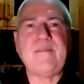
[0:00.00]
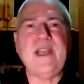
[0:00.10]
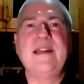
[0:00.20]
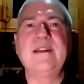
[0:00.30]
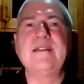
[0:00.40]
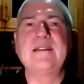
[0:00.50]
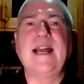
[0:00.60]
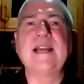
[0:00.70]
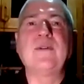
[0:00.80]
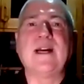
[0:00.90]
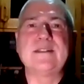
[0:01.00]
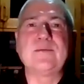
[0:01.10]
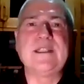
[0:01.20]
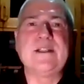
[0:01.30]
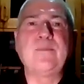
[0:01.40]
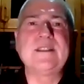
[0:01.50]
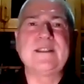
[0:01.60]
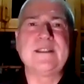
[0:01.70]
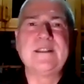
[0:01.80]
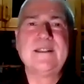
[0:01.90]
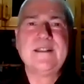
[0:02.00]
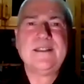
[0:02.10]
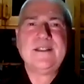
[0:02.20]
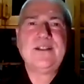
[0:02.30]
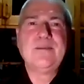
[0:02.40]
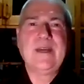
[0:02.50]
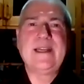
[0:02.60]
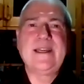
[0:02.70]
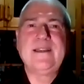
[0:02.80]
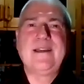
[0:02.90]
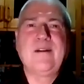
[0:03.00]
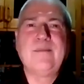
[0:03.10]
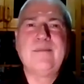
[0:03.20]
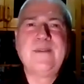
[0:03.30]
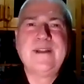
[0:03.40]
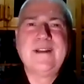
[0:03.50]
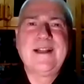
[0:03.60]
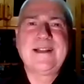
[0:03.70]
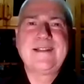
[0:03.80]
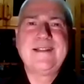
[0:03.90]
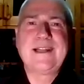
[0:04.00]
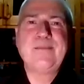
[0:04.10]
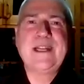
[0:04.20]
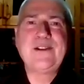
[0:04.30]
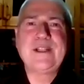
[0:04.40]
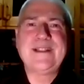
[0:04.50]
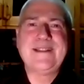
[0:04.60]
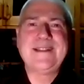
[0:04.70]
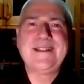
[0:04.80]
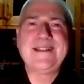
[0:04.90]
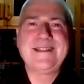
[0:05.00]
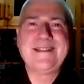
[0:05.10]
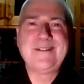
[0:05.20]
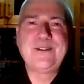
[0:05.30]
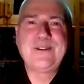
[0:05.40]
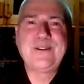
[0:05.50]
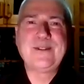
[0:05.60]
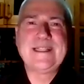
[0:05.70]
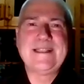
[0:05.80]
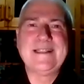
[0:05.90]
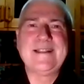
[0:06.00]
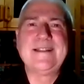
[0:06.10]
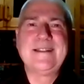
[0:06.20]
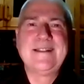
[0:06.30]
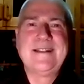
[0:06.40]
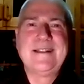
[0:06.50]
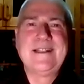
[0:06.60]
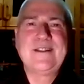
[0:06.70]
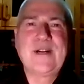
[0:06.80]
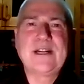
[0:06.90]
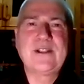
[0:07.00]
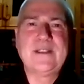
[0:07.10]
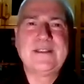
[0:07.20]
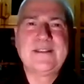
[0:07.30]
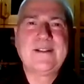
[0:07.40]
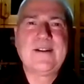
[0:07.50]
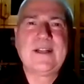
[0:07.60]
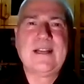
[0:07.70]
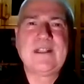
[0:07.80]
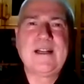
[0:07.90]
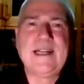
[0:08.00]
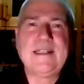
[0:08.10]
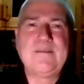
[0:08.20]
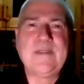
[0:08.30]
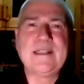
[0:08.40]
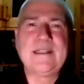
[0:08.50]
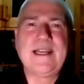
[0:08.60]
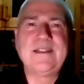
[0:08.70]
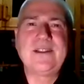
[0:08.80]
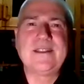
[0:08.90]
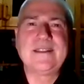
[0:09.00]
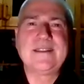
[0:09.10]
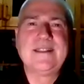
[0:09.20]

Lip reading: And it's likewise with the opposite. You may, like mentioned during the instruction on loving kindness meditation,